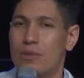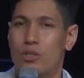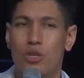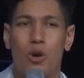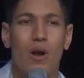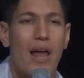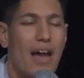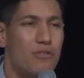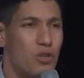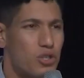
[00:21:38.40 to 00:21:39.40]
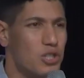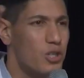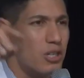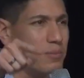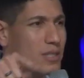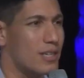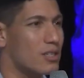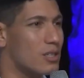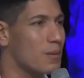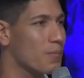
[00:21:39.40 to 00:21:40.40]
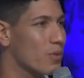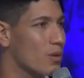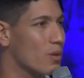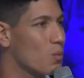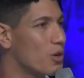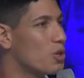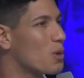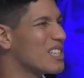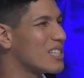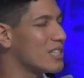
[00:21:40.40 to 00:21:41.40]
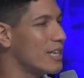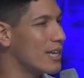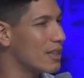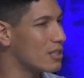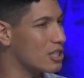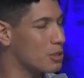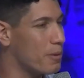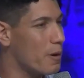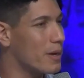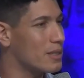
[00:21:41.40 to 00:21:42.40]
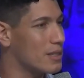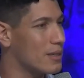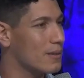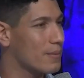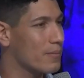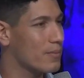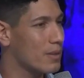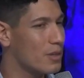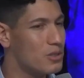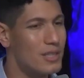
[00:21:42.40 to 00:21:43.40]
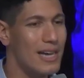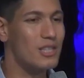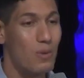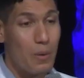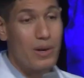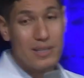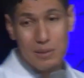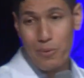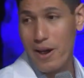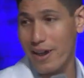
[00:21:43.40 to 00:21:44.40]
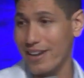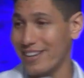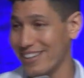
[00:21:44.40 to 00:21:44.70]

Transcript: to your life, to your circumstance, what you are seeing in the spirit. You see, that's why we need to pray.